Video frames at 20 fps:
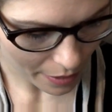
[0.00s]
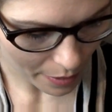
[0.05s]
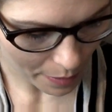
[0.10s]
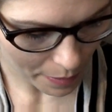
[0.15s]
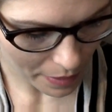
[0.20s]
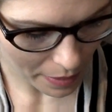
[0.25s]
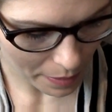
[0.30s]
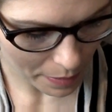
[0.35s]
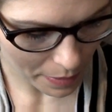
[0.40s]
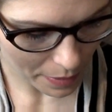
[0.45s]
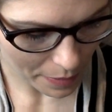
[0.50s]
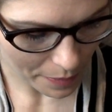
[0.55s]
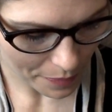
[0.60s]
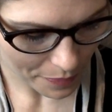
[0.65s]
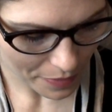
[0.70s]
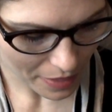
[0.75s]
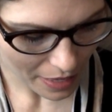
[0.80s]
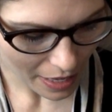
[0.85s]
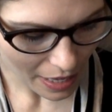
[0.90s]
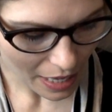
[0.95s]
people.
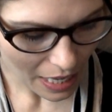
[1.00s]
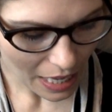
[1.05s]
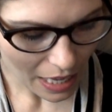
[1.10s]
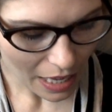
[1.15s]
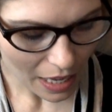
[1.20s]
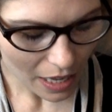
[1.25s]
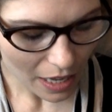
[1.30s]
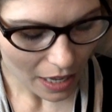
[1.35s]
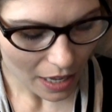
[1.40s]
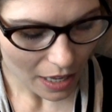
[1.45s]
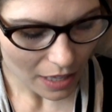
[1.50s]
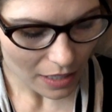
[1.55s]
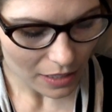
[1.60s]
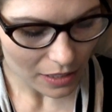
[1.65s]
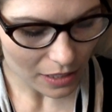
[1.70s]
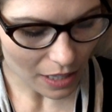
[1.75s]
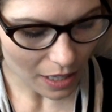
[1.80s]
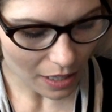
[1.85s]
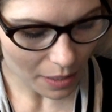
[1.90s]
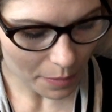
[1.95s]

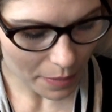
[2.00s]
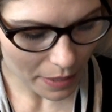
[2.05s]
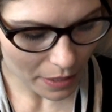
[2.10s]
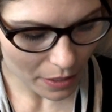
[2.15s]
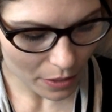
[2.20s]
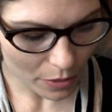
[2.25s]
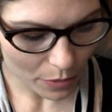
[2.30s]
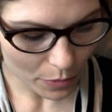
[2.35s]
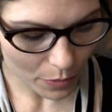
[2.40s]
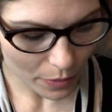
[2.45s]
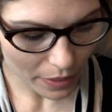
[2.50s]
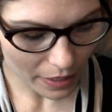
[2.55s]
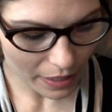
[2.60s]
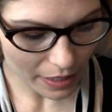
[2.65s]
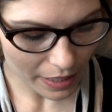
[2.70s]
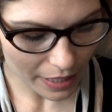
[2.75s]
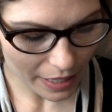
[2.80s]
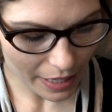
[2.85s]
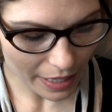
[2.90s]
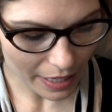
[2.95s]
Solomon
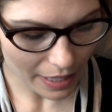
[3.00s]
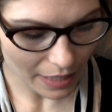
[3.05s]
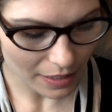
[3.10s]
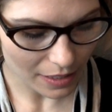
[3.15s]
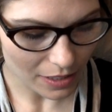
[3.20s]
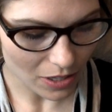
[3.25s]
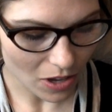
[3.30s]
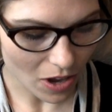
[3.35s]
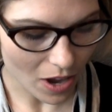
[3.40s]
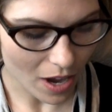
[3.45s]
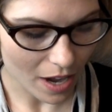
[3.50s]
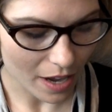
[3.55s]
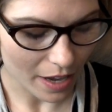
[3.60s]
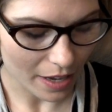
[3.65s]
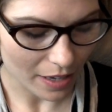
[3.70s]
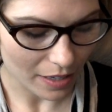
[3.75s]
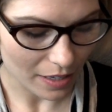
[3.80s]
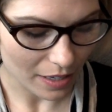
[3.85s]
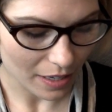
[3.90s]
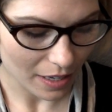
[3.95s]
really hits
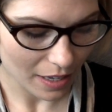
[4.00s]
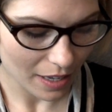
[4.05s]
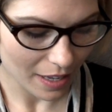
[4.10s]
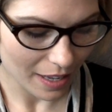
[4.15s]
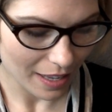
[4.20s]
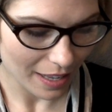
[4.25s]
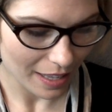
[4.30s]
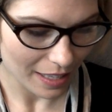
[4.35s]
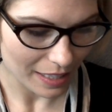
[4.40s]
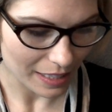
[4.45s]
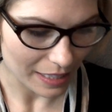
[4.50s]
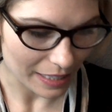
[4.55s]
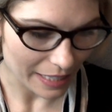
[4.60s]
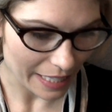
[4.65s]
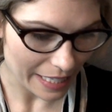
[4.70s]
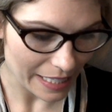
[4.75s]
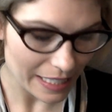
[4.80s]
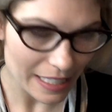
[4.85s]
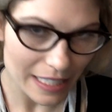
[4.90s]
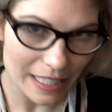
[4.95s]
on
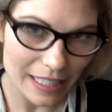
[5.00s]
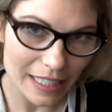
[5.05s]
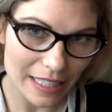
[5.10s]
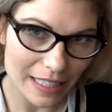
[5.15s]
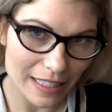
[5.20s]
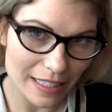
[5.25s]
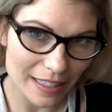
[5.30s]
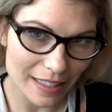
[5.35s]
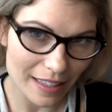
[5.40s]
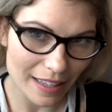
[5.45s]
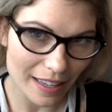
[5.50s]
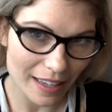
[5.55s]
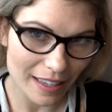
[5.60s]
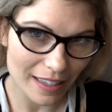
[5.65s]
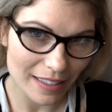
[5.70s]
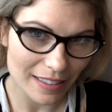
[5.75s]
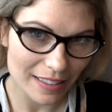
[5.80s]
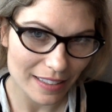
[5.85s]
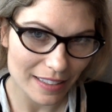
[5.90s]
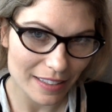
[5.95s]
laziness in
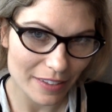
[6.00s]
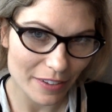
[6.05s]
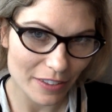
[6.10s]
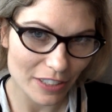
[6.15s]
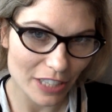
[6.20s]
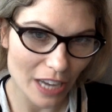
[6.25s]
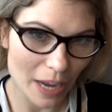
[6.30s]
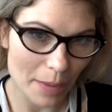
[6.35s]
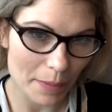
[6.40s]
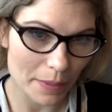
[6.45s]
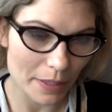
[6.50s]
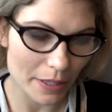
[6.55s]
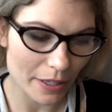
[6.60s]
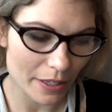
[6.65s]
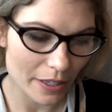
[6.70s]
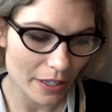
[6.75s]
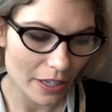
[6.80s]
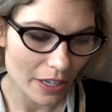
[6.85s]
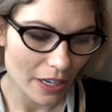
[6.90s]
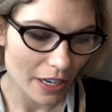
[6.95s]
this chapter,